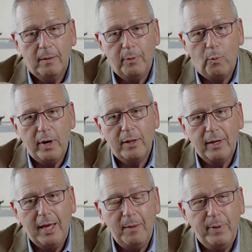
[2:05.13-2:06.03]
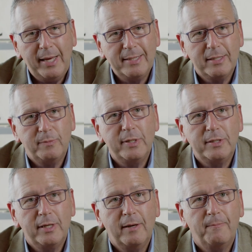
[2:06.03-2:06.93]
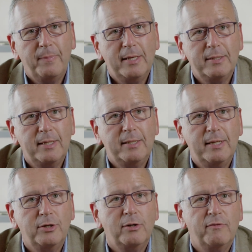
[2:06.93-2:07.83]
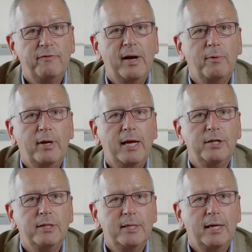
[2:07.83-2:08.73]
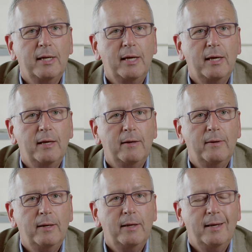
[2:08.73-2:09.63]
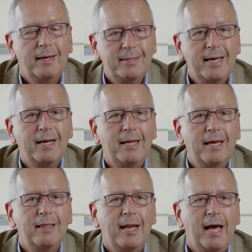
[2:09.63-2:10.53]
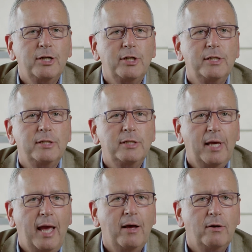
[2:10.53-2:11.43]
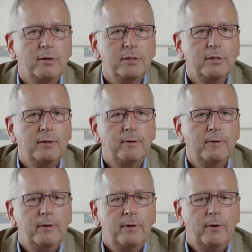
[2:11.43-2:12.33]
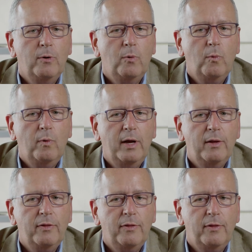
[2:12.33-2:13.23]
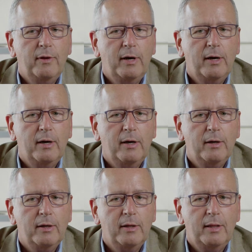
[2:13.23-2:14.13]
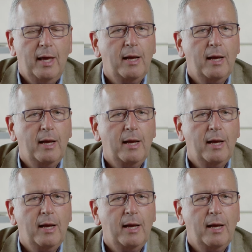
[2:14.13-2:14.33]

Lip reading: But one other key piece that's missing is a digital fabrication technique, a technique that actually scales with the